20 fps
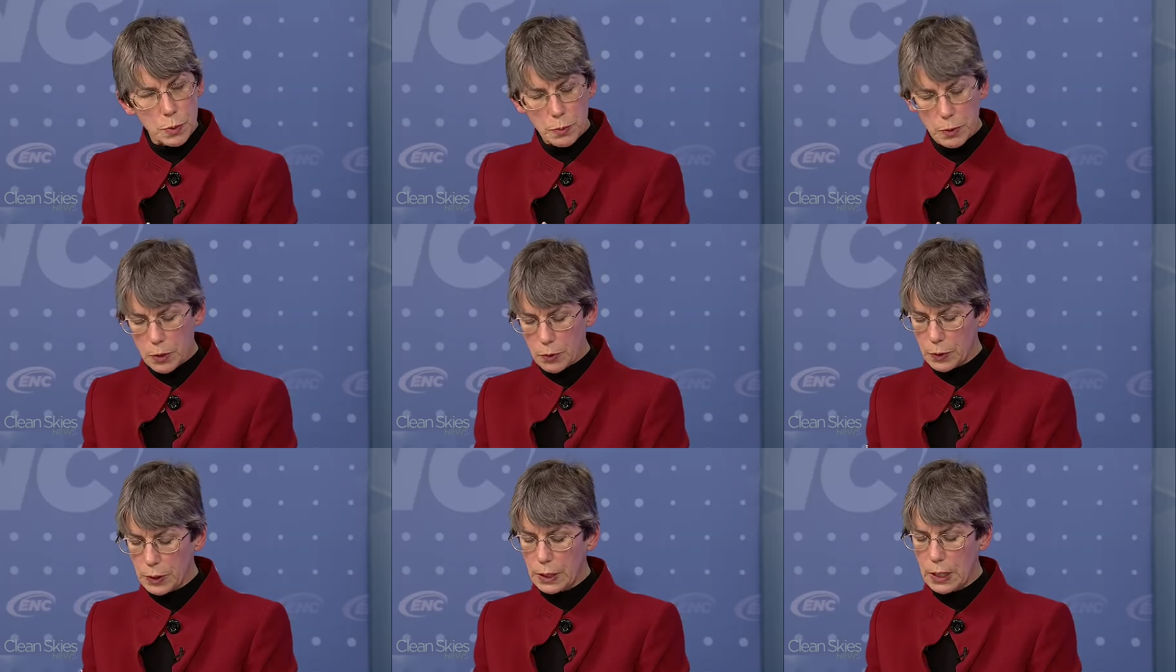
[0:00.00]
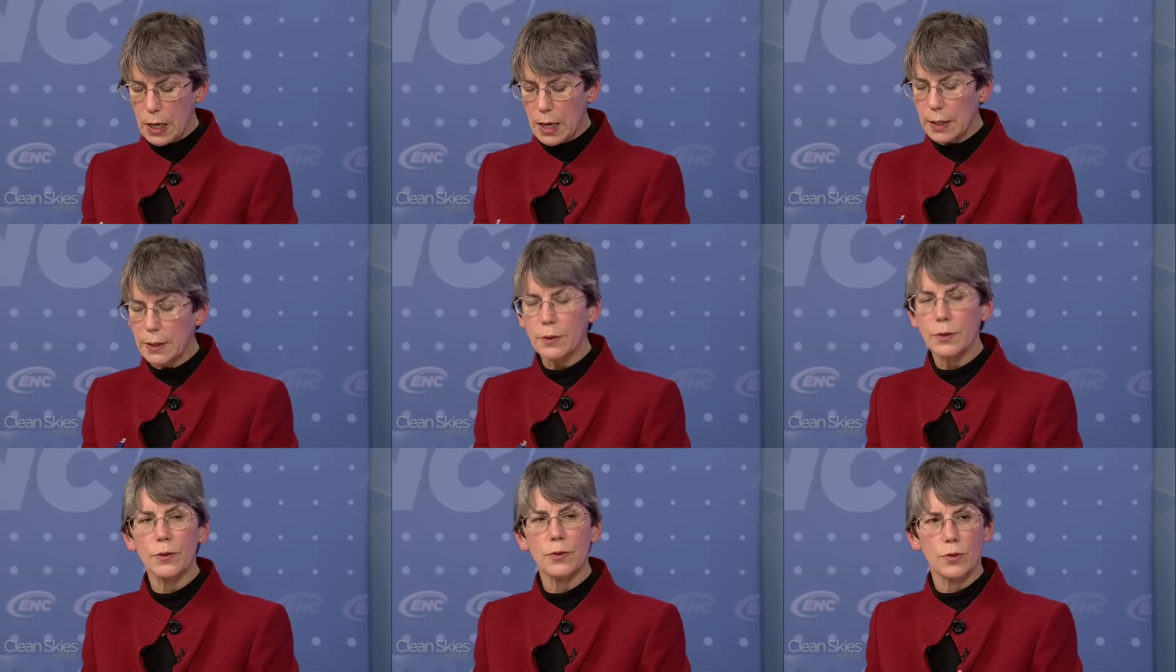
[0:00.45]
pro and
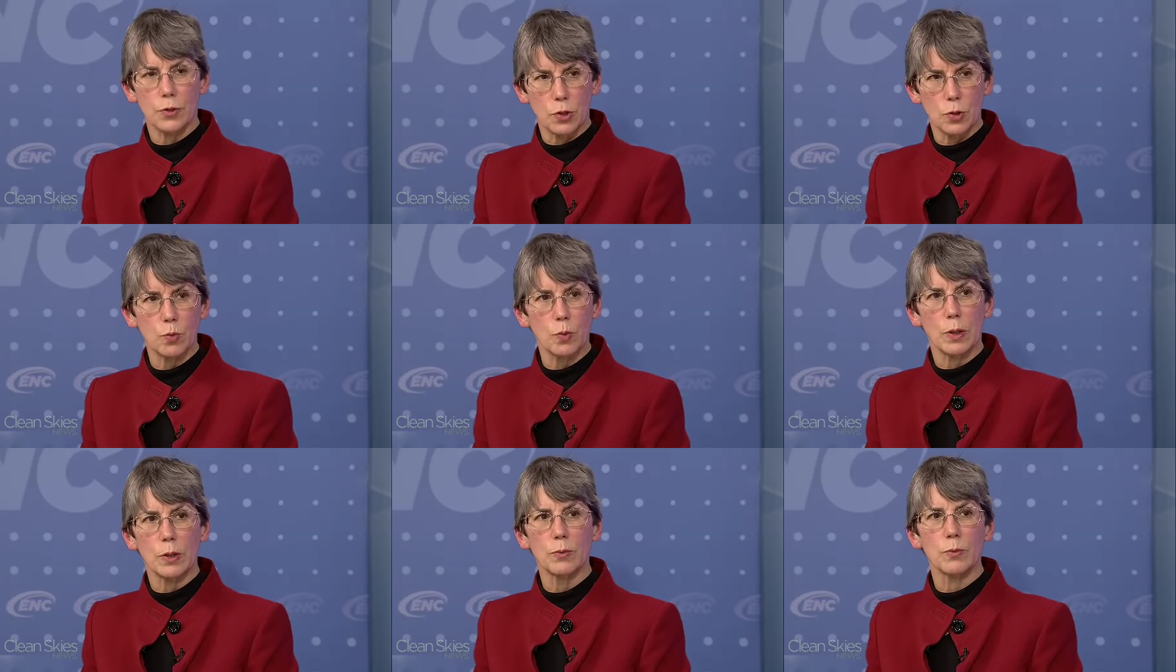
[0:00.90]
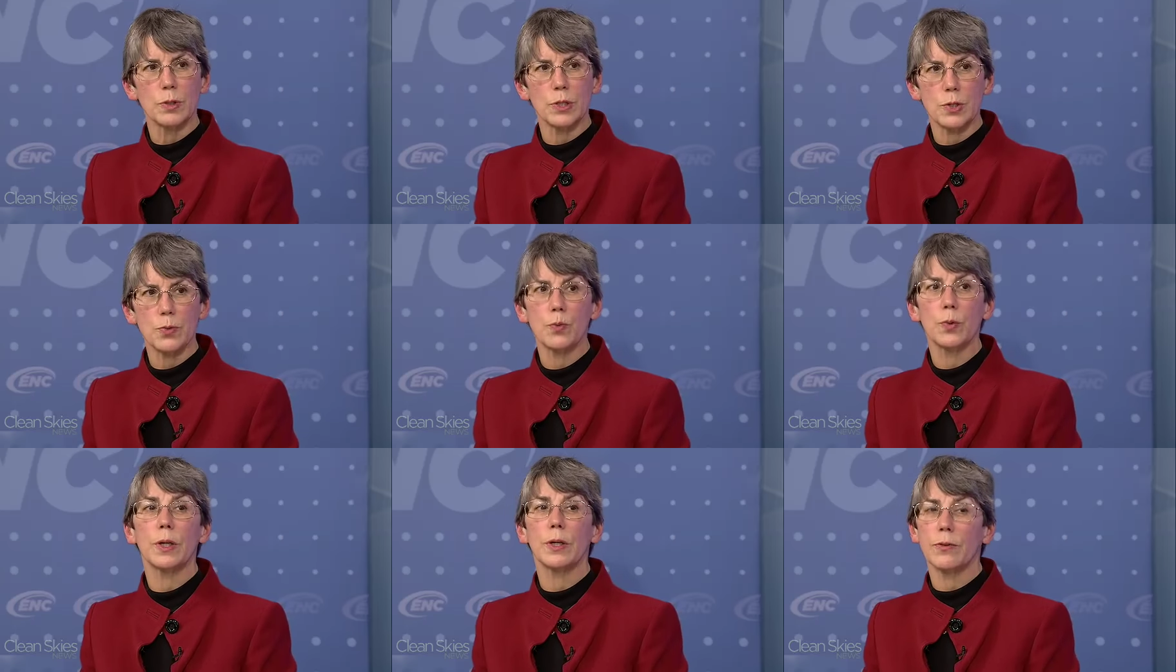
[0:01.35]
con, and the third one
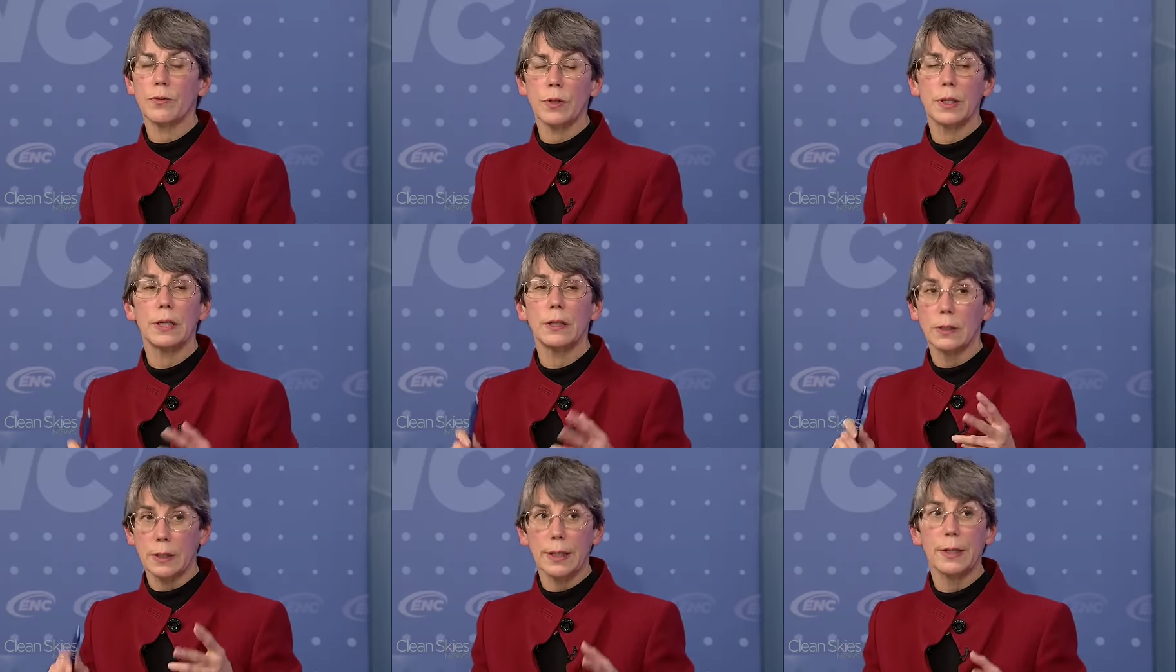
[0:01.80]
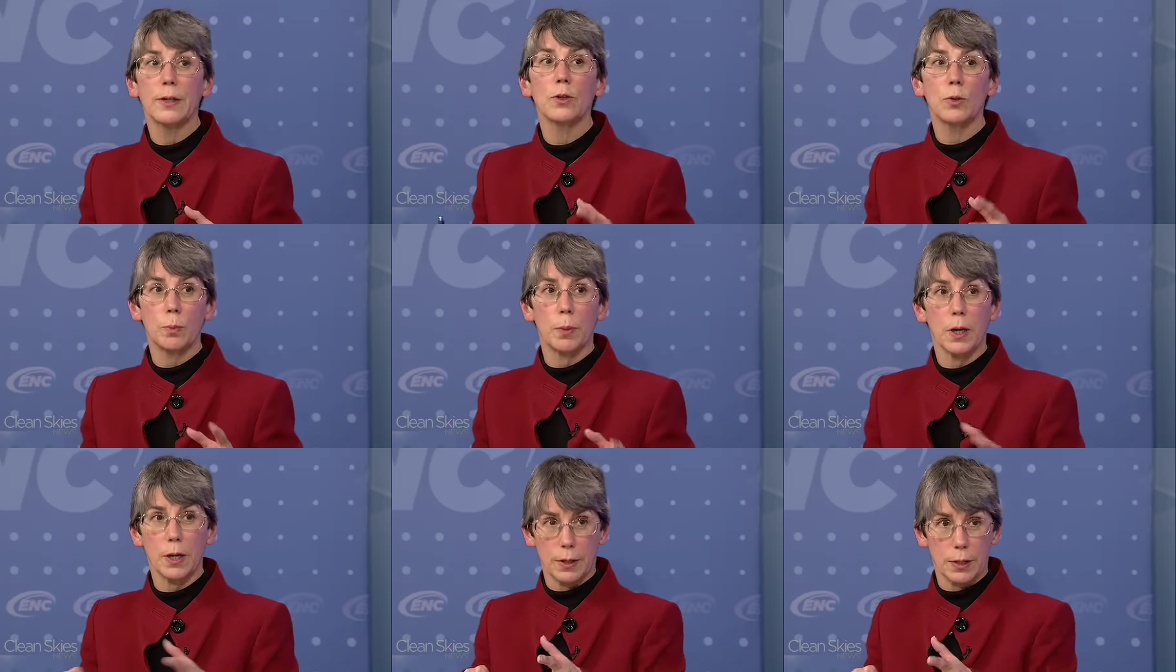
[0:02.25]
was with the legal
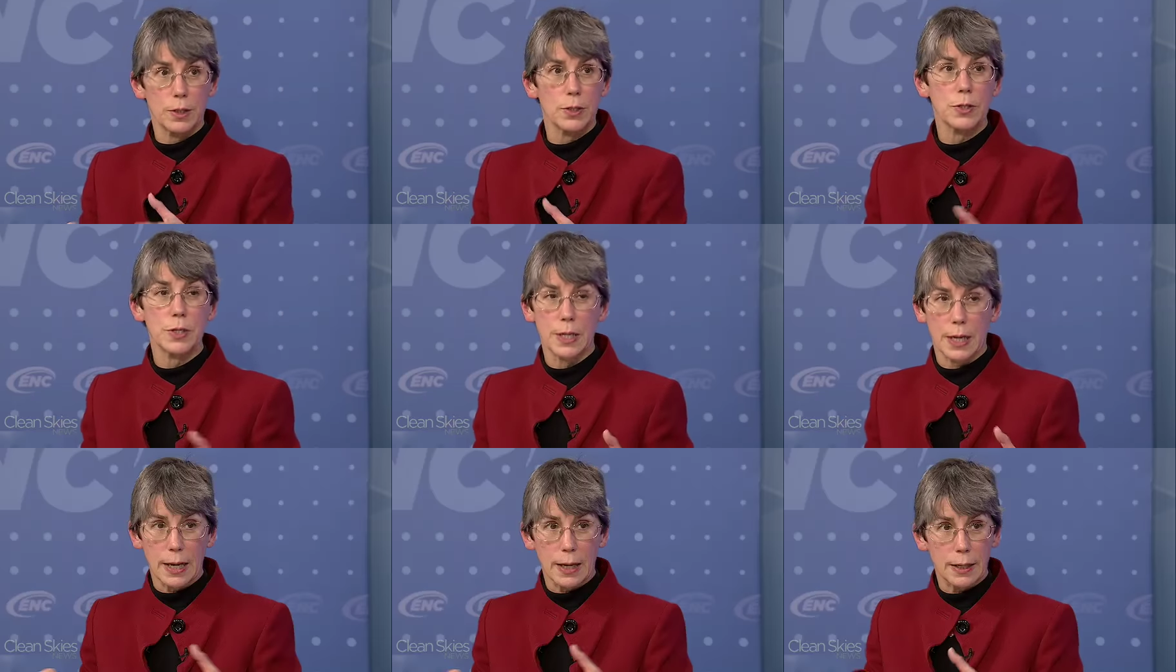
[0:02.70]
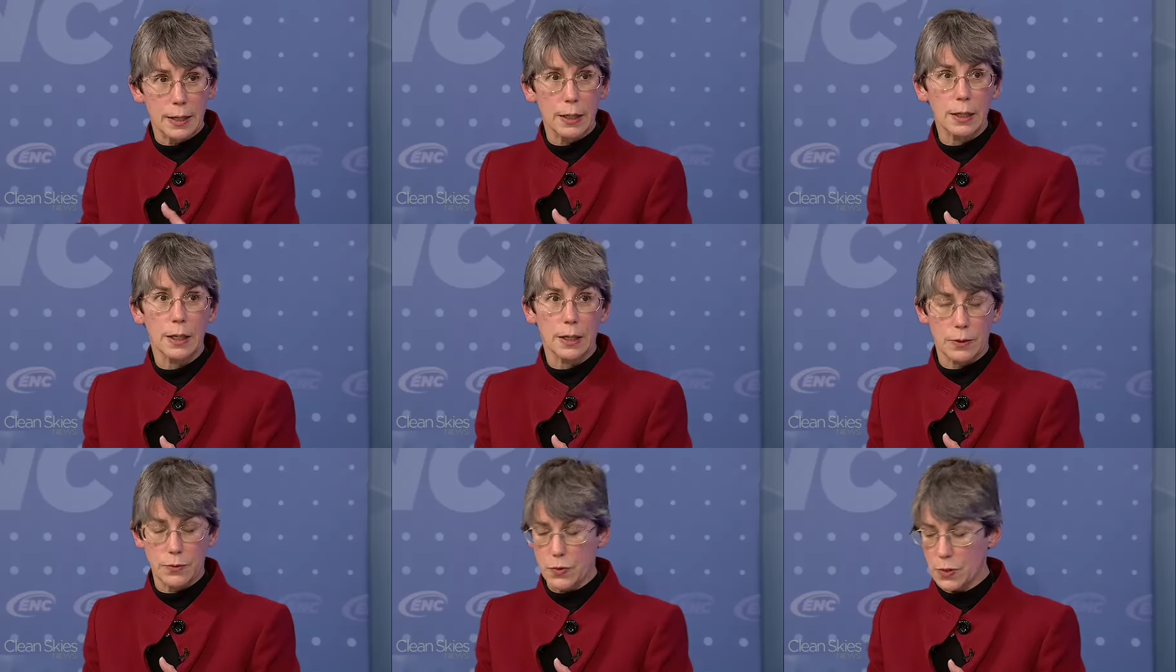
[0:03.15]
parties to any
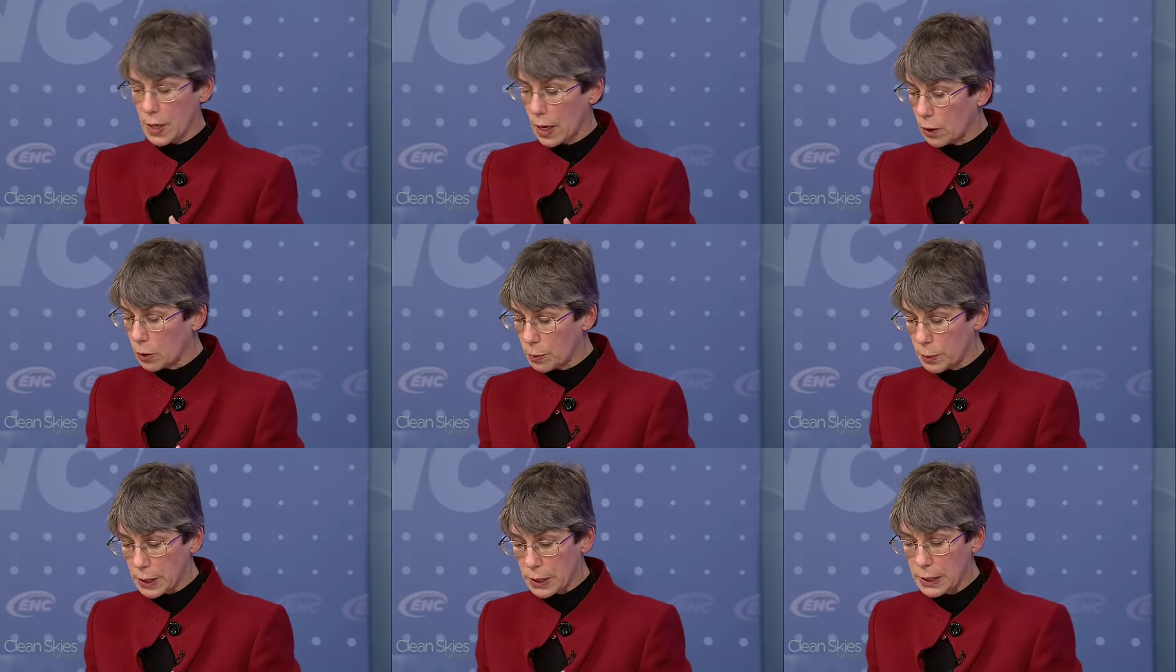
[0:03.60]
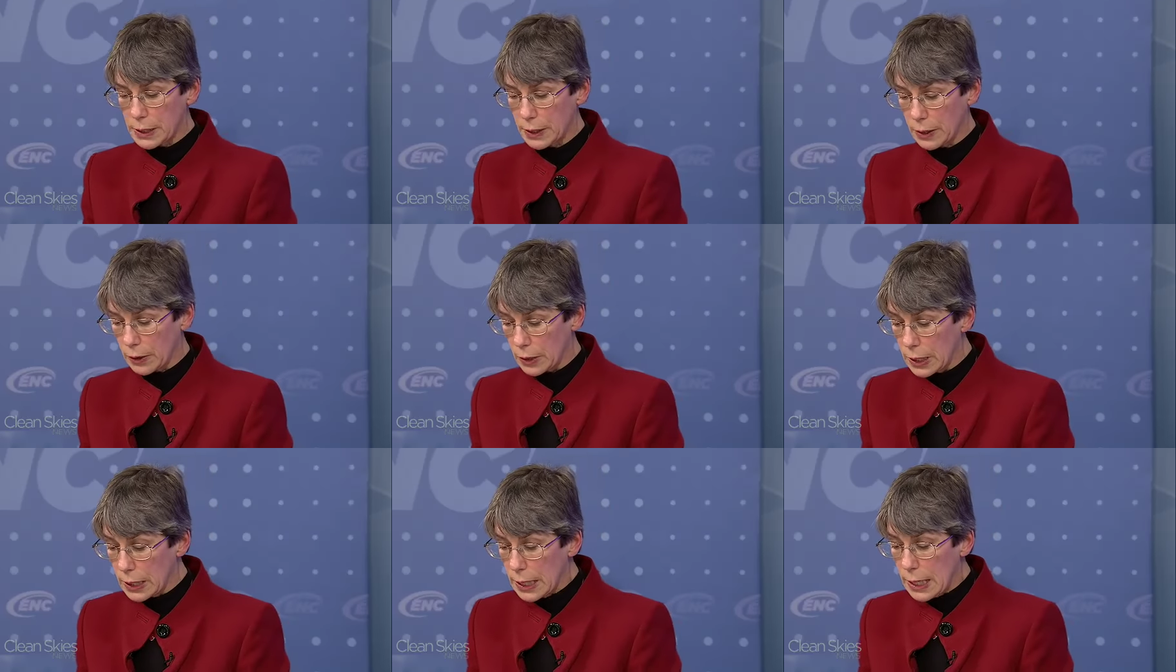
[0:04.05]
kind of settlement
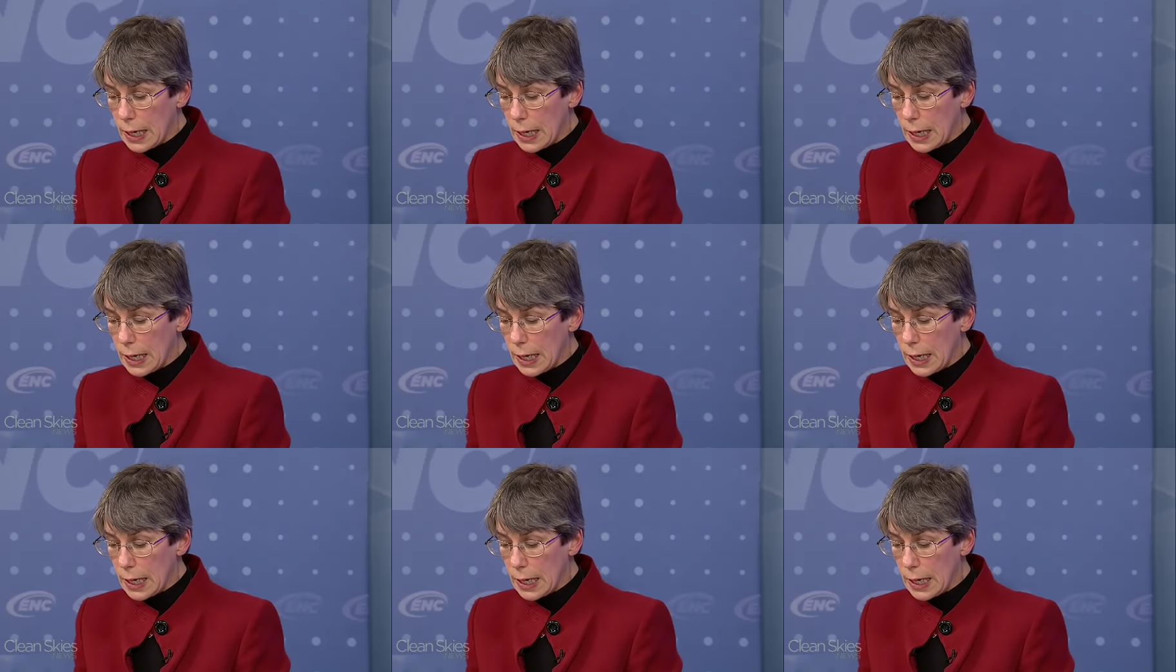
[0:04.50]
here.